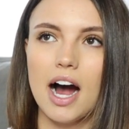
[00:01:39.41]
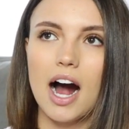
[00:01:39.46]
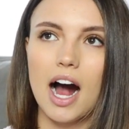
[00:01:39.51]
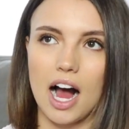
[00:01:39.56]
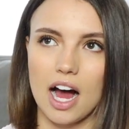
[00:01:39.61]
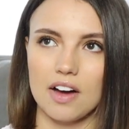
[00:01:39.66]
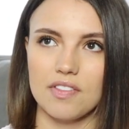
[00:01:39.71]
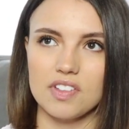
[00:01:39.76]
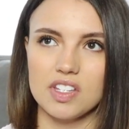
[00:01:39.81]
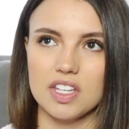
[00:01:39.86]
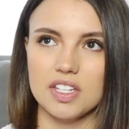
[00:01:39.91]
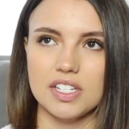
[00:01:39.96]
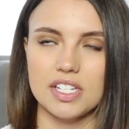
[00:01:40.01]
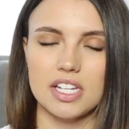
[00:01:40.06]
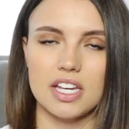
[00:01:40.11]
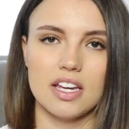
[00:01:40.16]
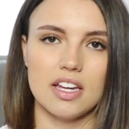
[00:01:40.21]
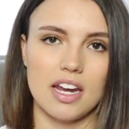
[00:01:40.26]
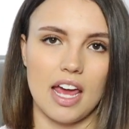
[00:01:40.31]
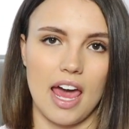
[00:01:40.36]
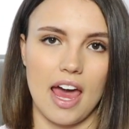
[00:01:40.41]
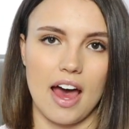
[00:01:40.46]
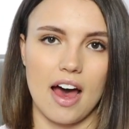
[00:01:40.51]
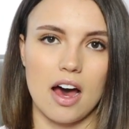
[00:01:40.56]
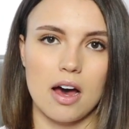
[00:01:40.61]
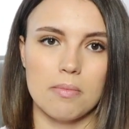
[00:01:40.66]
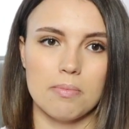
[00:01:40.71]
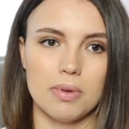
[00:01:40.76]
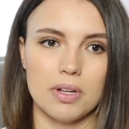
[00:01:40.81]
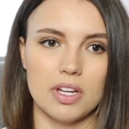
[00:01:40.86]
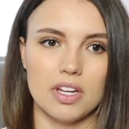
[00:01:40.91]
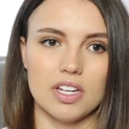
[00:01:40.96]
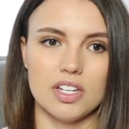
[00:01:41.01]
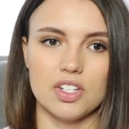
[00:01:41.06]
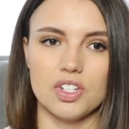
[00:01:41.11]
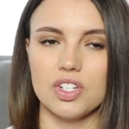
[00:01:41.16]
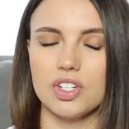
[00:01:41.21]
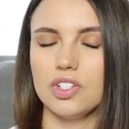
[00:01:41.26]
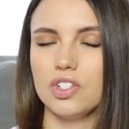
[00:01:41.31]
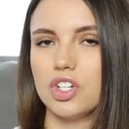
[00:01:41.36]
Obviously, an app
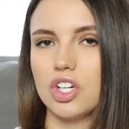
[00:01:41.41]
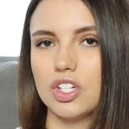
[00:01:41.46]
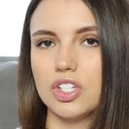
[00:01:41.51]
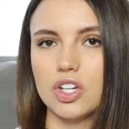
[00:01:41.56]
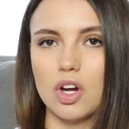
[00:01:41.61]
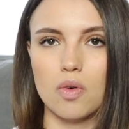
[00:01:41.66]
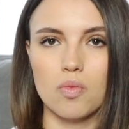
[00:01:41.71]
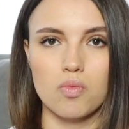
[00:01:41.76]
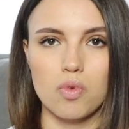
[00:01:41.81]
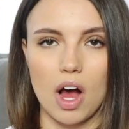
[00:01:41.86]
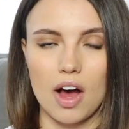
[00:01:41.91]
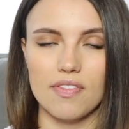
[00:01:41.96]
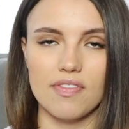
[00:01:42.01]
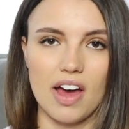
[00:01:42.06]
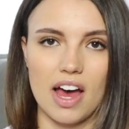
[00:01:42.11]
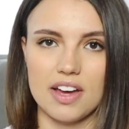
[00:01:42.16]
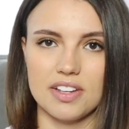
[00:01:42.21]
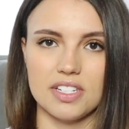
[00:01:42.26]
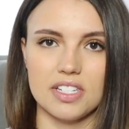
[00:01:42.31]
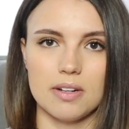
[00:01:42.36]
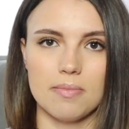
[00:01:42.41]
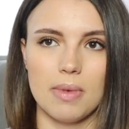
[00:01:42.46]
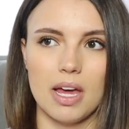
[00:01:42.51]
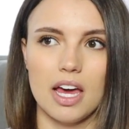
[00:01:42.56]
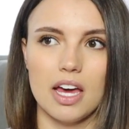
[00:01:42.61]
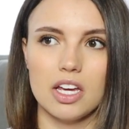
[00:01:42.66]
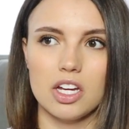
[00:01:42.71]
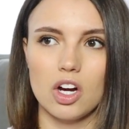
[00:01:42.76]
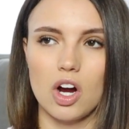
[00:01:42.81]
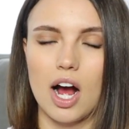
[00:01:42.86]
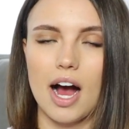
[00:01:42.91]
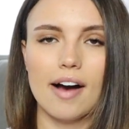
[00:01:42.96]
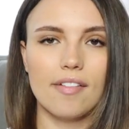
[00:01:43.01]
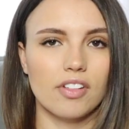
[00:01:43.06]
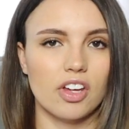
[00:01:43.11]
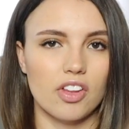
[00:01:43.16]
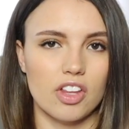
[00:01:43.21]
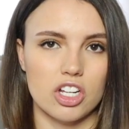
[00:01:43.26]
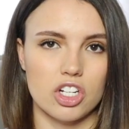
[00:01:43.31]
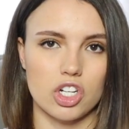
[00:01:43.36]
is just a rough estimate. Your
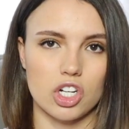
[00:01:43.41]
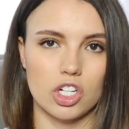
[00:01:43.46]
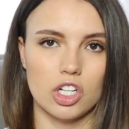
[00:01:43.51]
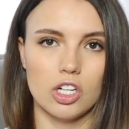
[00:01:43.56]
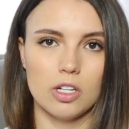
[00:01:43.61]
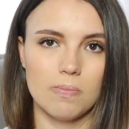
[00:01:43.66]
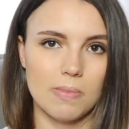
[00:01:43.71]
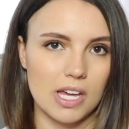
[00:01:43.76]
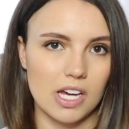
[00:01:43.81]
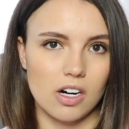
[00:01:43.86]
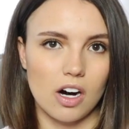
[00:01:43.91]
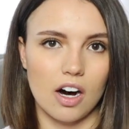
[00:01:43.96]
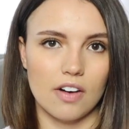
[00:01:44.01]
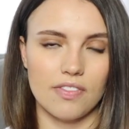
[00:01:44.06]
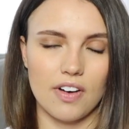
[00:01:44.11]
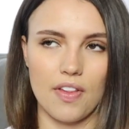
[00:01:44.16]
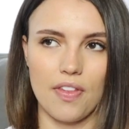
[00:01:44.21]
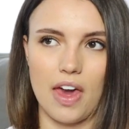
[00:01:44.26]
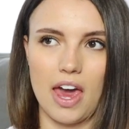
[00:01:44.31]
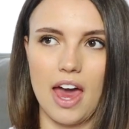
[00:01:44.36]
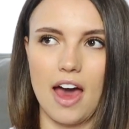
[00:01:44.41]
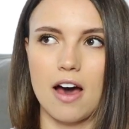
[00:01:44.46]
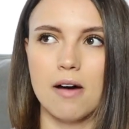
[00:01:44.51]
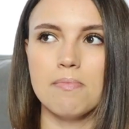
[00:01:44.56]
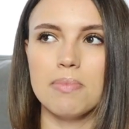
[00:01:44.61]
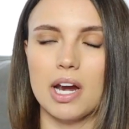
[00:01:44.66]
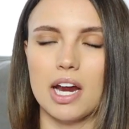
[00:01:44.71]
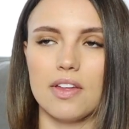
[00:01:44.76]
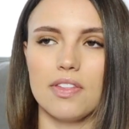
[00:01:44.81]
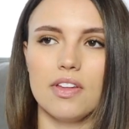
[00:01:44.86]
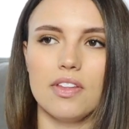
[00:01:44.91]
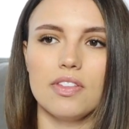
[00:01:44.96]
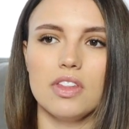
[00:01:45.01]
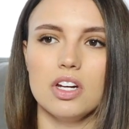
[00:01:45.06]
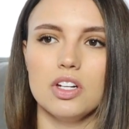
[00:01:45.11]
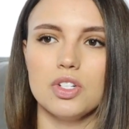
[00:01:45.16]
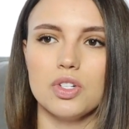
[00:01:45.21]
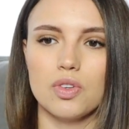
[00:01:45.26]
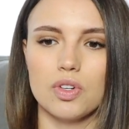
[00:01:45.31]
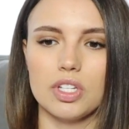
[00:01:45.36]
ovulation could be off on the app, but I think that
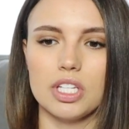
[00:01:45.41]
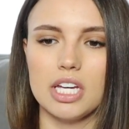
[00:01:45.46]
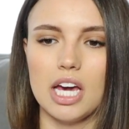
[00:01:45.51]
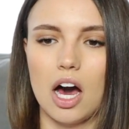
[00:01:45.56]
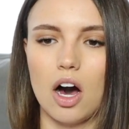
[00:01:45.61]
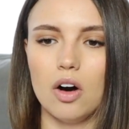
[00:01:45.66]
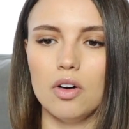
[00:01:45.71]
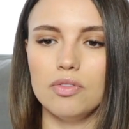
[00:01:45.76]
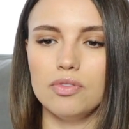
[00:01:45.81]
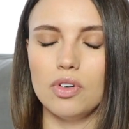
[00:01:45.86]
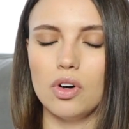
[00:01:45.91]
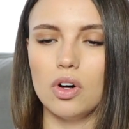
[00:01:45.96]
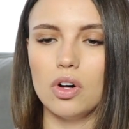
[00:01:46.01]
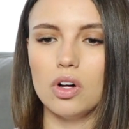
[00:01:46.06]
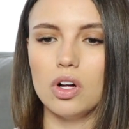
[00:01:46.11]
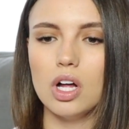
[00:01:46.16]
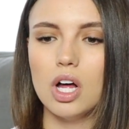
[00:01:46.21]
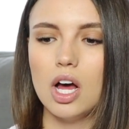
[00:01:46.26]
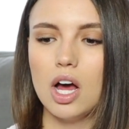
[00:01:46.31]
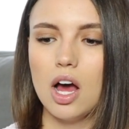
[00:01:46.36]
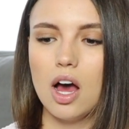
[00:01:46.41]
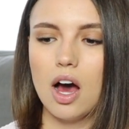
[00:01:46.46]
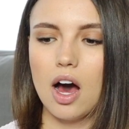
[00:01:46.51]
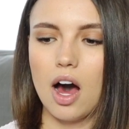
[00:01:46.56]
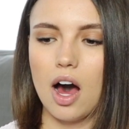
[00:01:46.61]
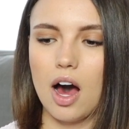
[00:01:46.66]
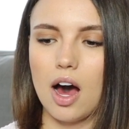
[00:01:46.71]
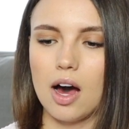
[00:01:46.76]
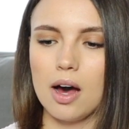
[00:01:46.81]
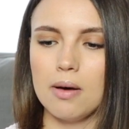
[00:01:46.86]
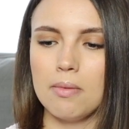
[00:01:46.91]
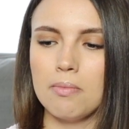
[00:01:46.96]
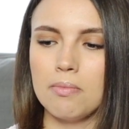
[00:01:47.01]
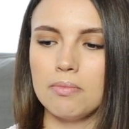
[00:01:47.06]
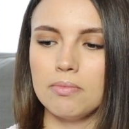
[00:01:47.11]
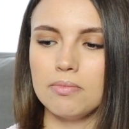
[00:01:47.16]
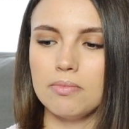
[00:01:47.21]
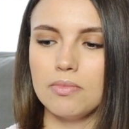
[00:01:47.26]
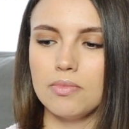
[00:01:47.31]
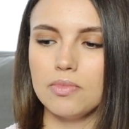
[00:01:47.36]
it's really helpful
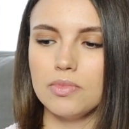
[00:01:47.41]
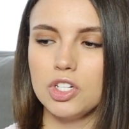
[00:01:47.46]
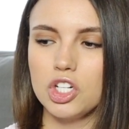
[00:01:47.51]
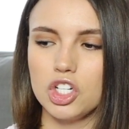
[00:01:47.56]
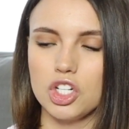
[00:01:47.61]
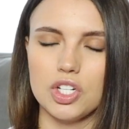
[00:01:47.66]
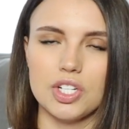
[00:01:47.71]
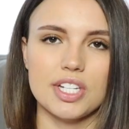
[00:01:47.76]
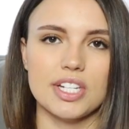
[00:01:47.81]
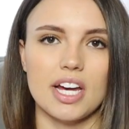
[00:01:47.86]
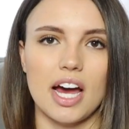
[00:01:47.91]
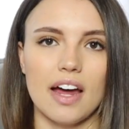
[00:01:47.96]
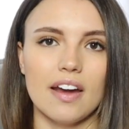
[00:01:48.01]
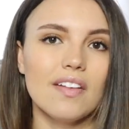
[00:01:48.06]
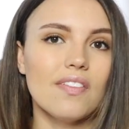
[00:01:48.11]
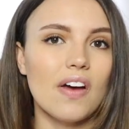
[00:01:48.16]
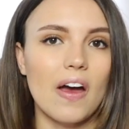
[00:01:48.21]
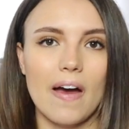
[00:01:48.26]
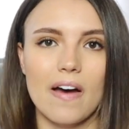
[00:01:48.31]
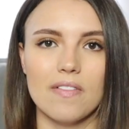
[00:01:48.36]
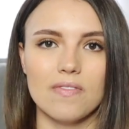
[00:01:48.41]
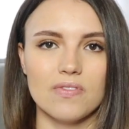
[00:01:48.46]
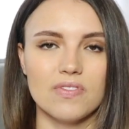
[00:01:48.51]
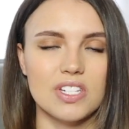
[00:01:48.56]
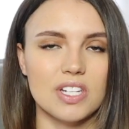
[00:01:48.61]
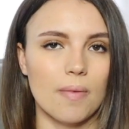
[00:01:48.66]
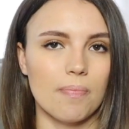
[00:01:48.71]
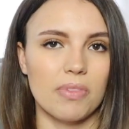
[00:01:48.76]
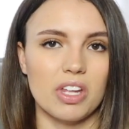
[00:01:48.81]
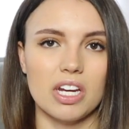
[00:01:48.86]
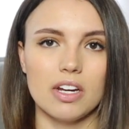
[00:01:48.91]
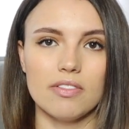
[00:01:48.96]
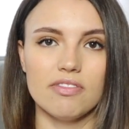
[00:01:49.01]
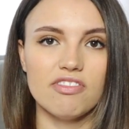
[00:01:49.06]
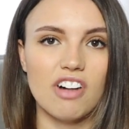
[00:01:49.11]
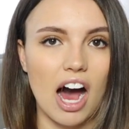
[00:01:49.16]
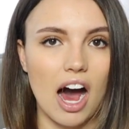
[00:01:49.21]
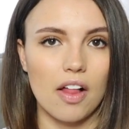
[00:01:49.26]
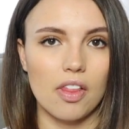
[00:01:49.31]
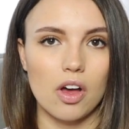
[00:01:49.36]
to just kind of have something to
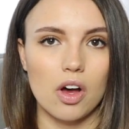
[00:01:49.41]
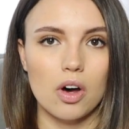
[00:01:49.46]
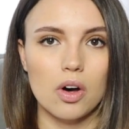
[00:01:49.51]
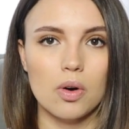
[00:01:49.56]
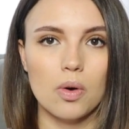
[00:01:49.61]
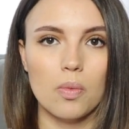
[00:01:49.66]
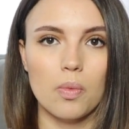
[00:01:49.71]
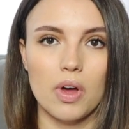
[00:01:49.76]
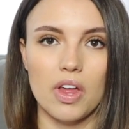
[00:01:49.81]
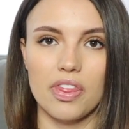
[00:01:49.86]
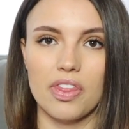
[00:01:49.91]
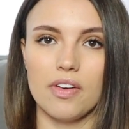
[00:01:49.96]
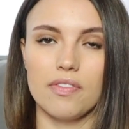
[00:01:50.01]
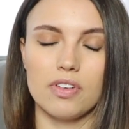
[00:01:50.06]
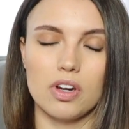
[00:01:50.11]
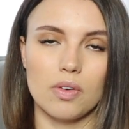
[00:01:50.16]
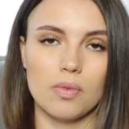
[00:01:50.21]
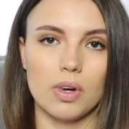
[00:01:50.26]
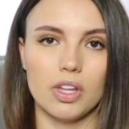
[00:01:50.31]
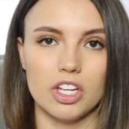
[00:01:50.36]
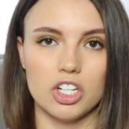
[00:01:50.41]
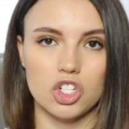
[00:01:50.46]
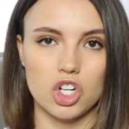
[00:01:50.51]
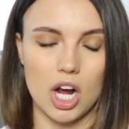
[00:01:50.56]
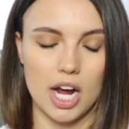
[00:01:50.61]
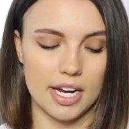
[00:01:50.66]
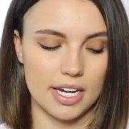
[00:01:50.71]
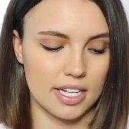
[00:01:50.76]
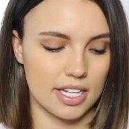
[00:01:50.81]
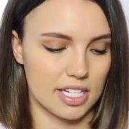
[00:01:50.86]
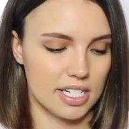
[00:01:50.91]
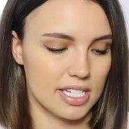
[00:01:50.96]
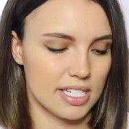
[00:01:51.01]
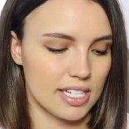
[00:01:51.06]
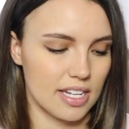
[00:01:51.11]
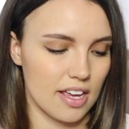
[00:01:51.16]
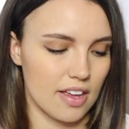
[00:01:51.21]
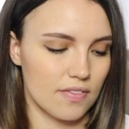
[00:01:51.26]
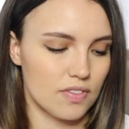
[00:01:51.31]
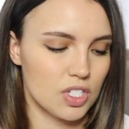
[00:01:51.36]
follow with if you're really trying to
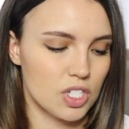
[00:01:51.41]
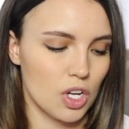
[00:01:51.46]
conceive.